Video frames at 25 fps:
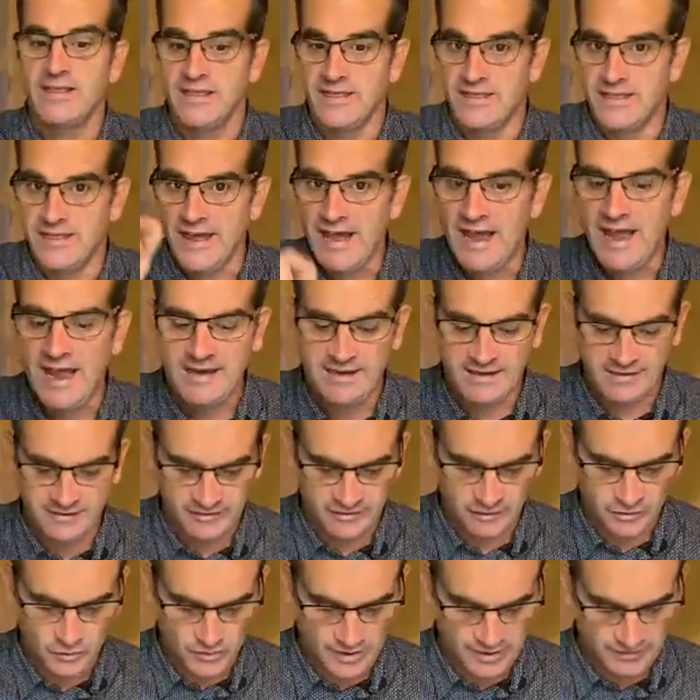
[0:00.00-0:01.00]
That
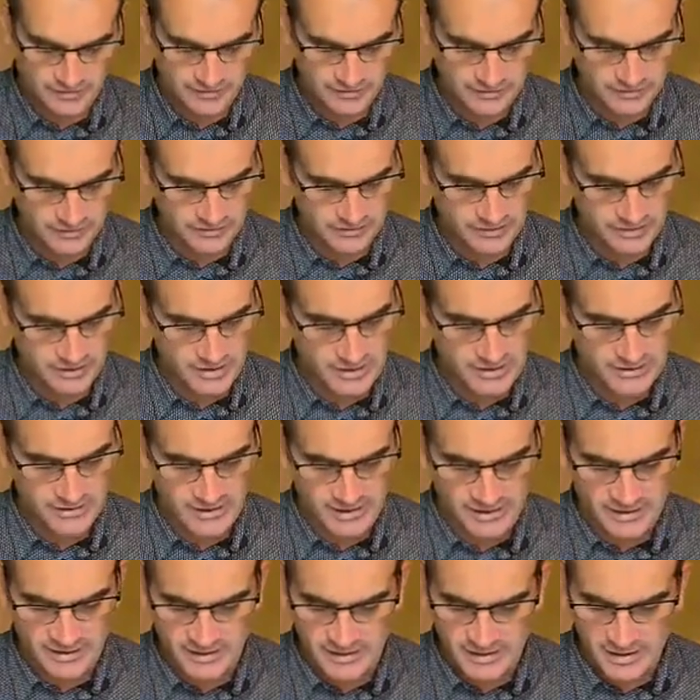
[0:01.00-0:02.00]
is a question
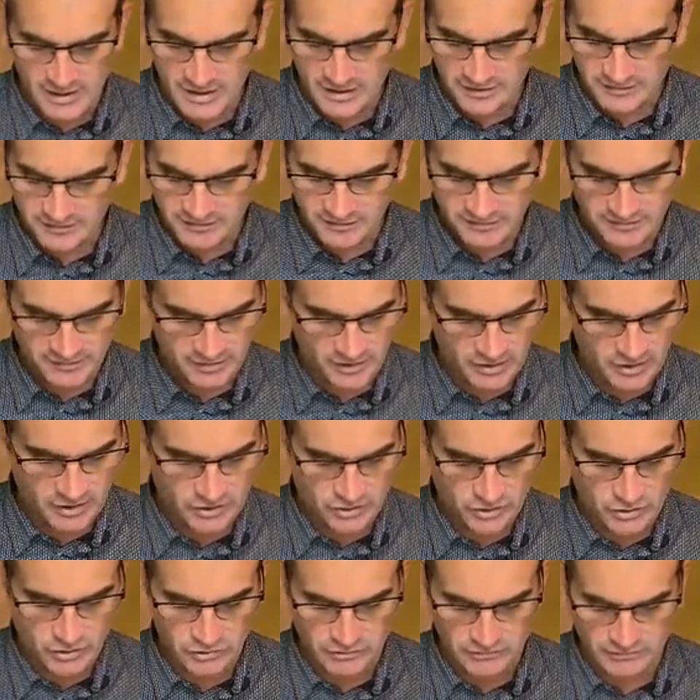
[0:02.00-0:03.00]
that he asks a
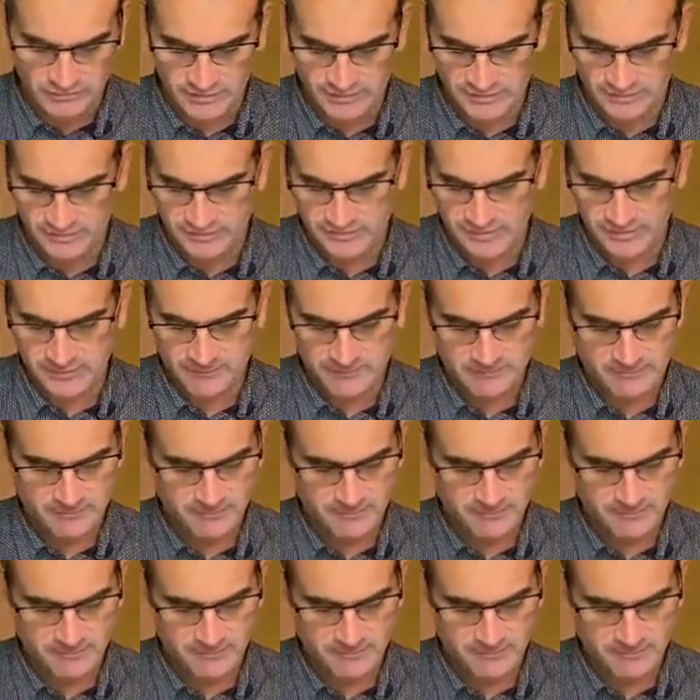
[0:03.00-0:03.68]
tourist.